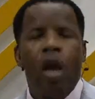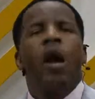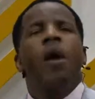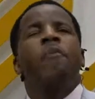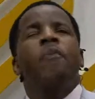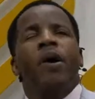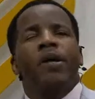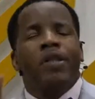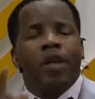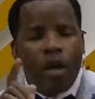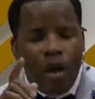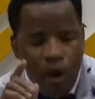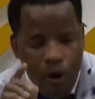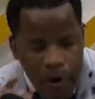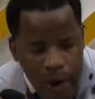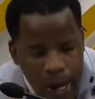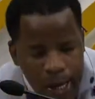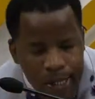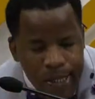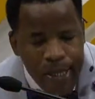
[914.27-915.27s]
But the
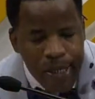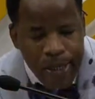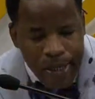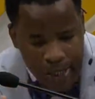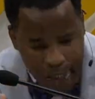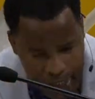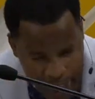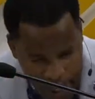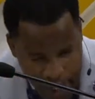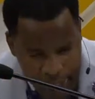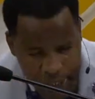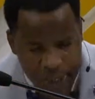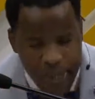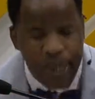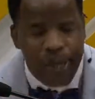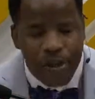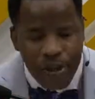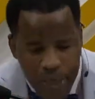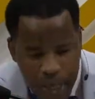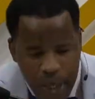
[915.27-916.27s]
greatest test
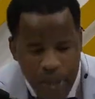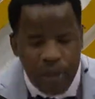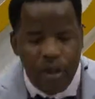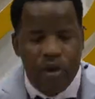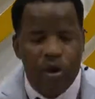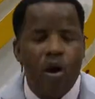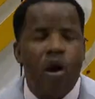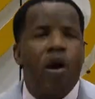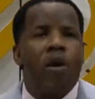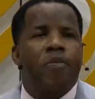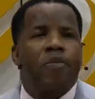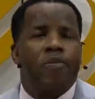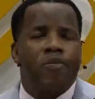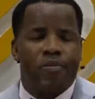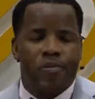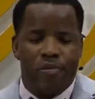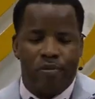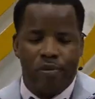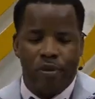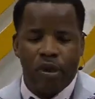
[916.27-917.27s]
is yet to come.
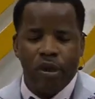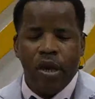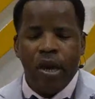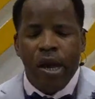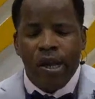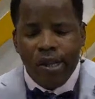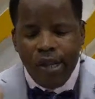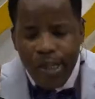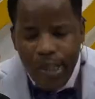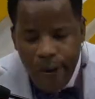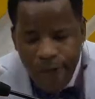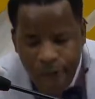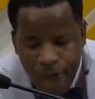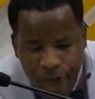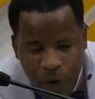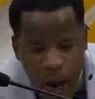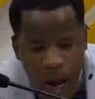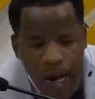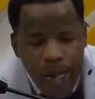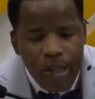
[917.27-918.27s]
The
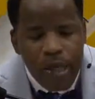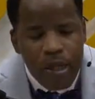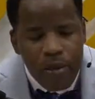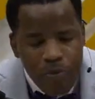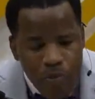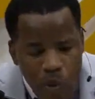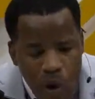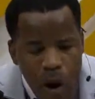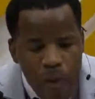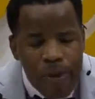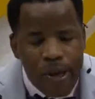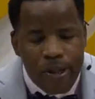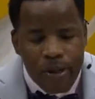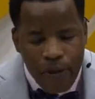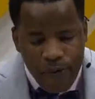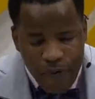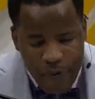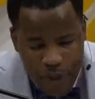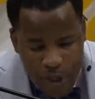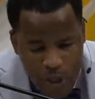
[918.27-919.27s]
defining moment
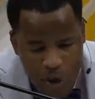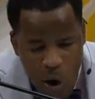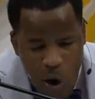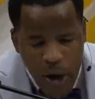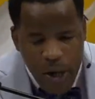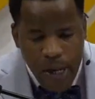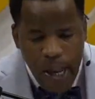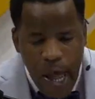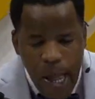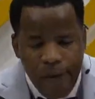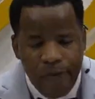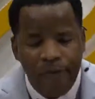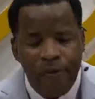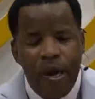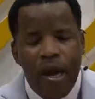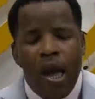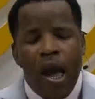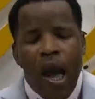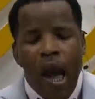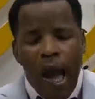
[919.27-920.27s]
of his young life
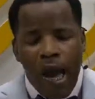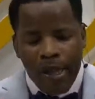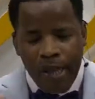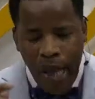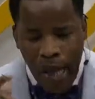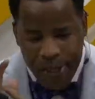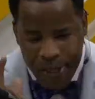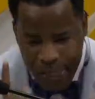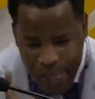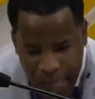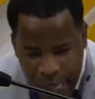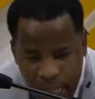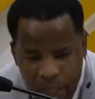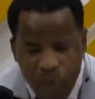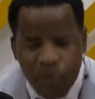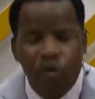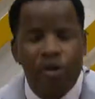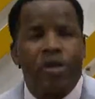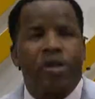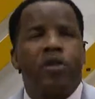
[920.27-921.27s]
and as
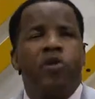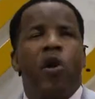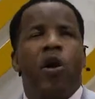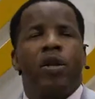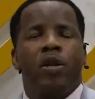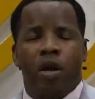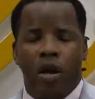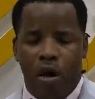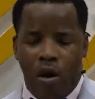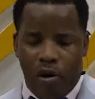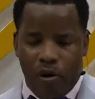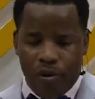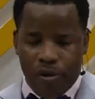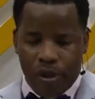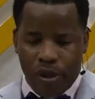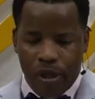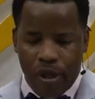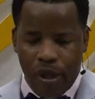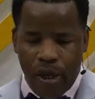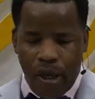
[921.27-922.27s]
it would turn out,
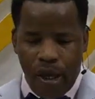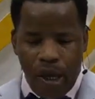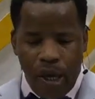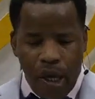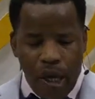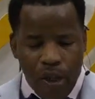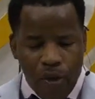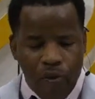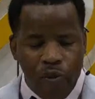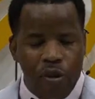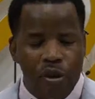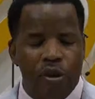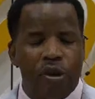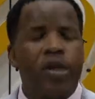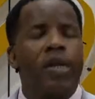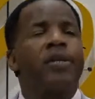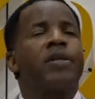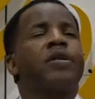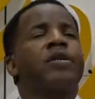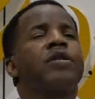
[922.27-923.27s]
it, would,
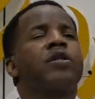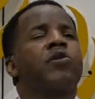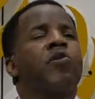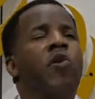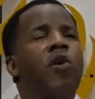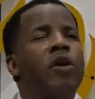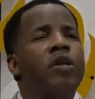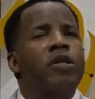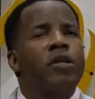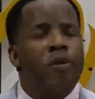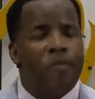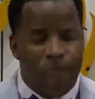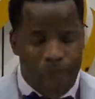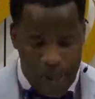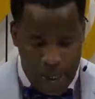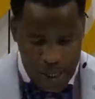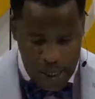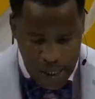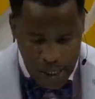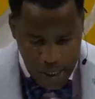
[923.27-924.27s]
it is going to
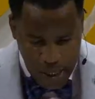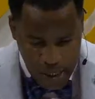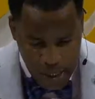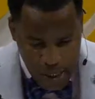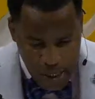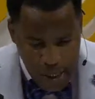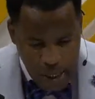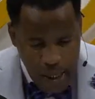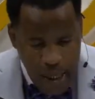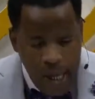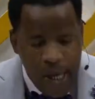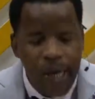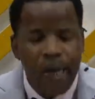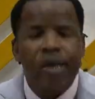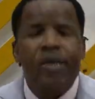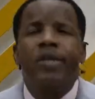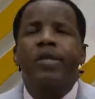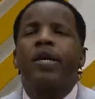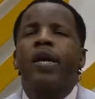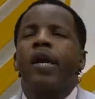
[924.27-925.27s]
be a
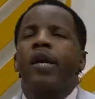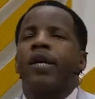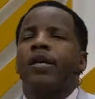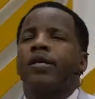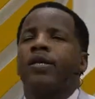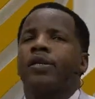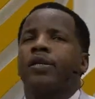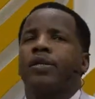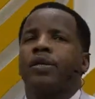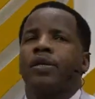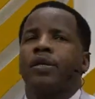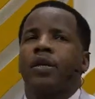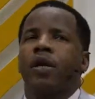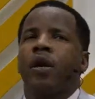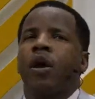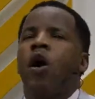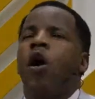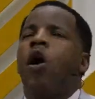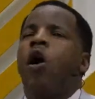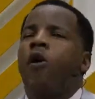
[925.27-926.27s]
text
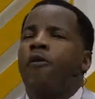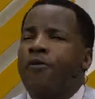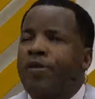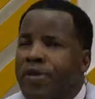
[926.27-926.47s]
of